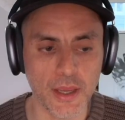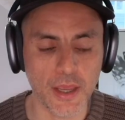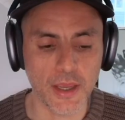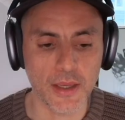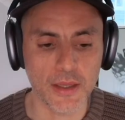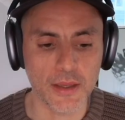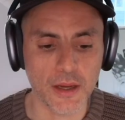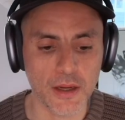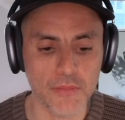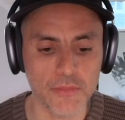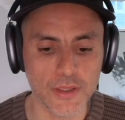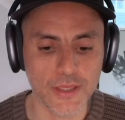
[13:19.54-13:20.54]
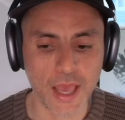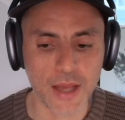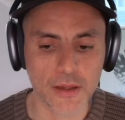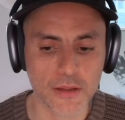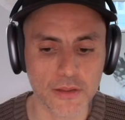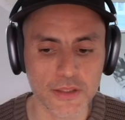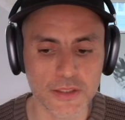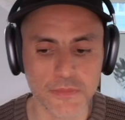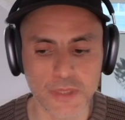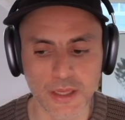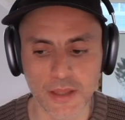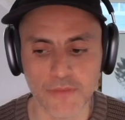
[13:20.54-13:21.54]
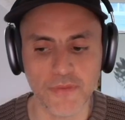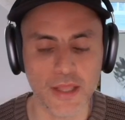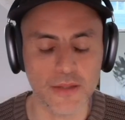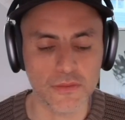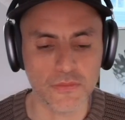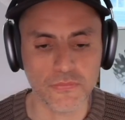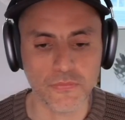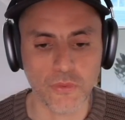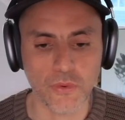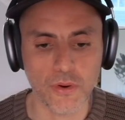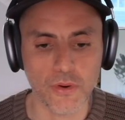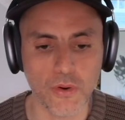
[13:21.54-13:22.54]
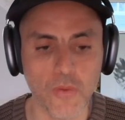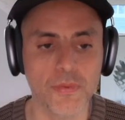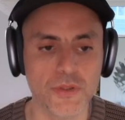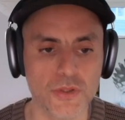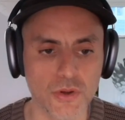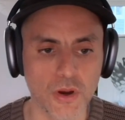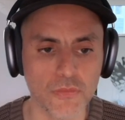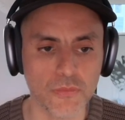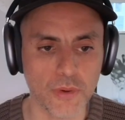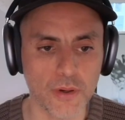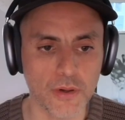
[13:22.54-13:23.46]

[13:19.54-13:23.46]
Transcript: a cataclysmic event for open software.